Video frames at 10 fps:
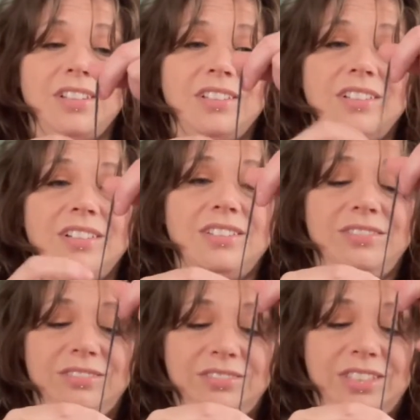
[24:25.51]
you know,
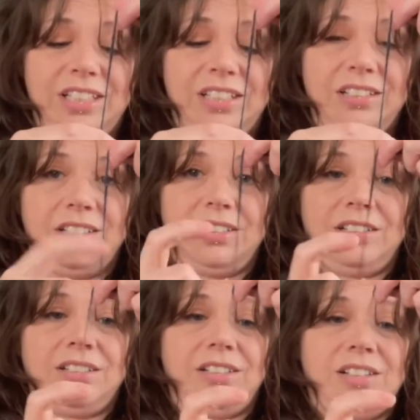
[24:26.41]
like
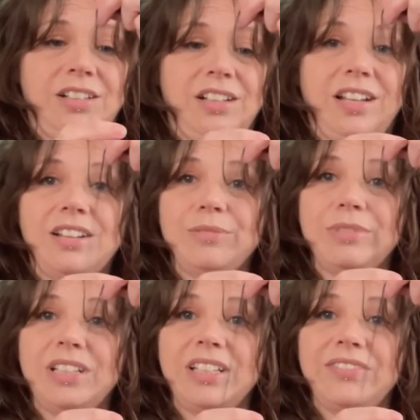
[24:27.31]
I couldn't believe